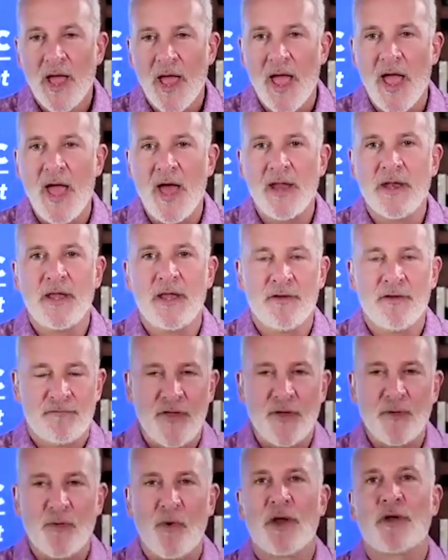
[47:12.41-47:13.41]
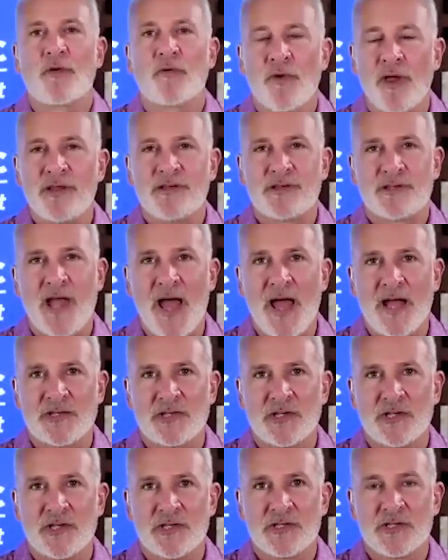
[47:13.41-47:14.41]
And if they want to raise
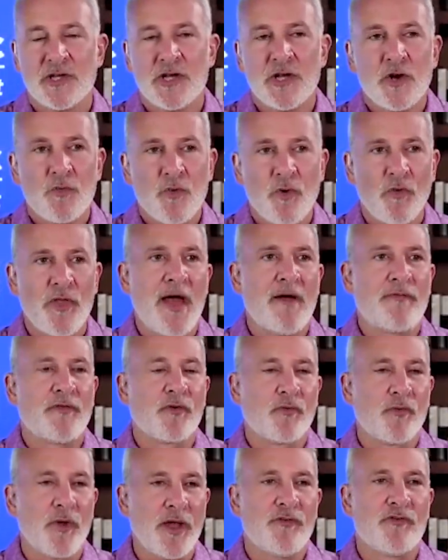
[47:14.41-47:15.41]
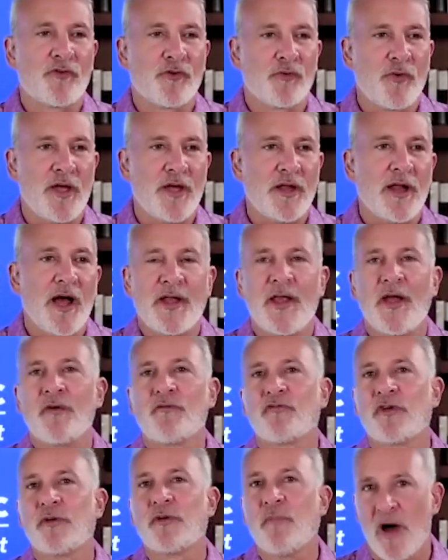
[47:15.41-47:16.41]
taxes, well, they have to raise the rate on
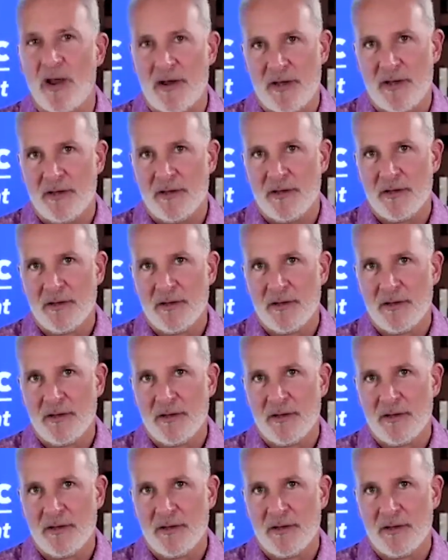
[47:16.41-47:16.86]
everybody.